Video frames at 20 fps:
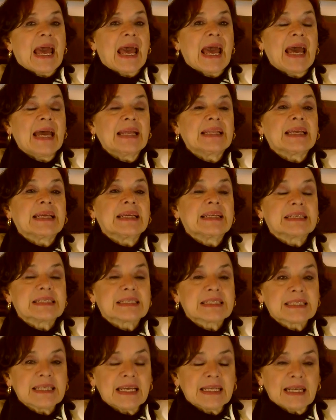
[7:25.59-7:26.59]
And it
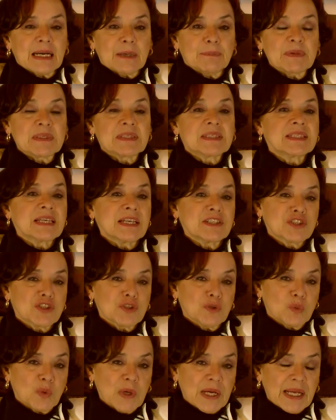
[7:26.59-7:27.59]
is set up in such
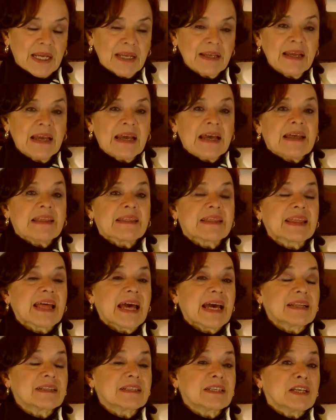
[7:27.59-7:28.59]
a way
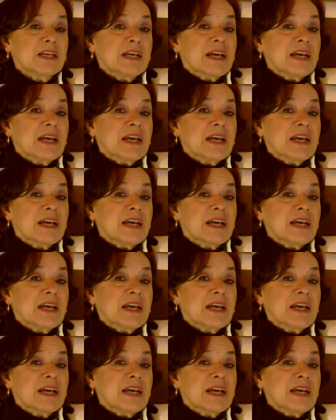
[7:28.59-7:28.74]
that